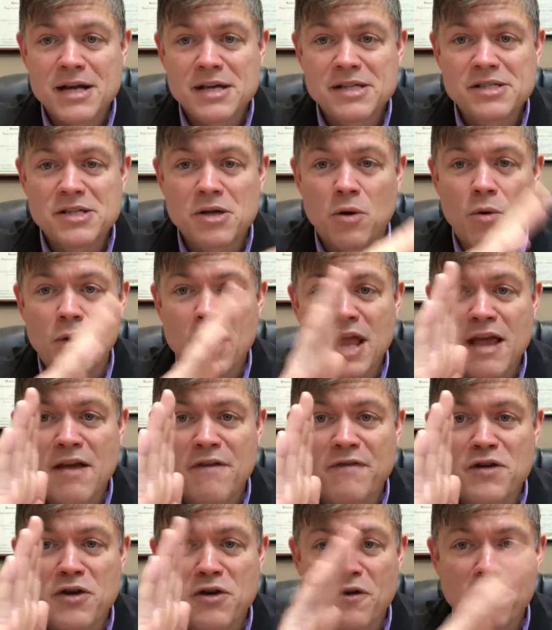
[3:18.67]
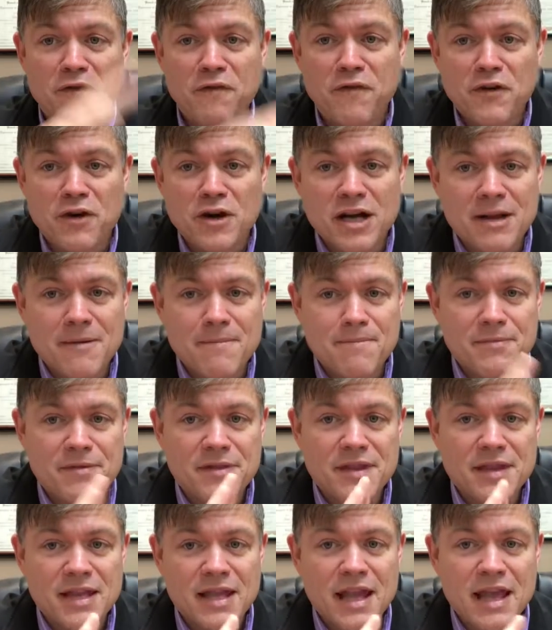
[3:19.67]
So if
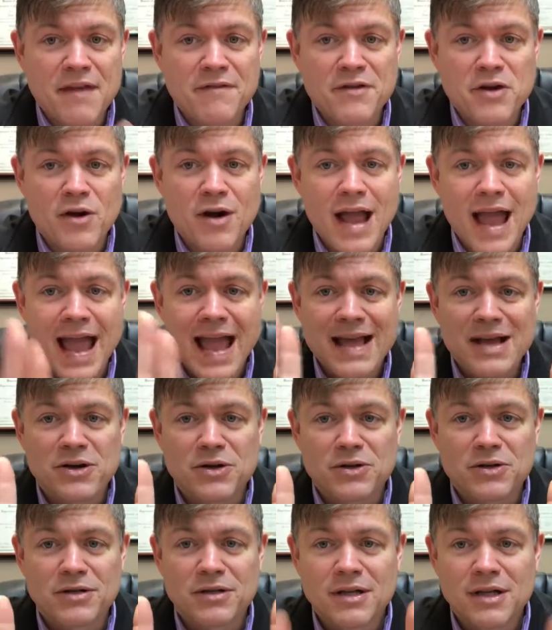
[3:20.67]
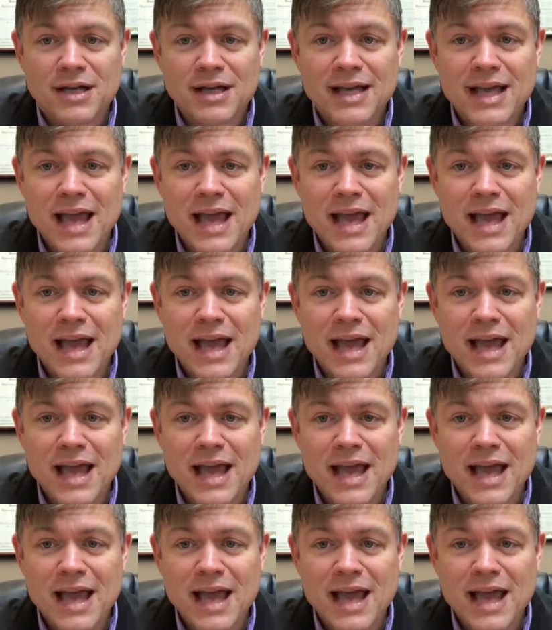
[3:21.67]
your ankle